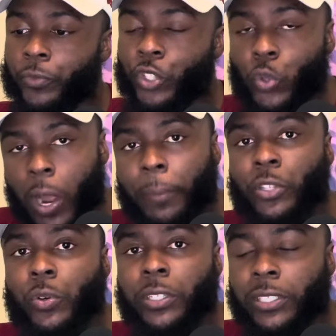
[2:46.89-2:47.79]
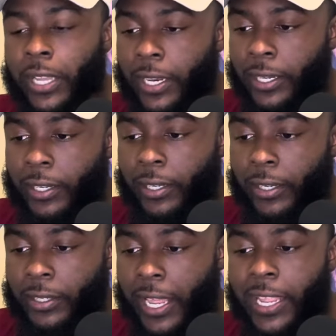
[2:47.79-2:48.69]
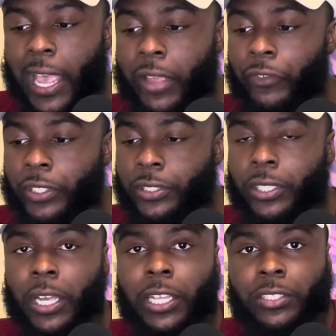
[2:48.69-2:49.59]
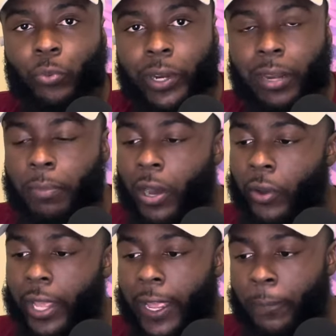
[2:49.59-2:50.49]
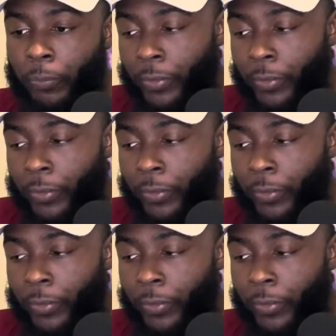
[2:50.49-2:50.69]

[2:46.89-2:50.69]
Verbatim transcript: Two opportunities that they gave us to win that ball game.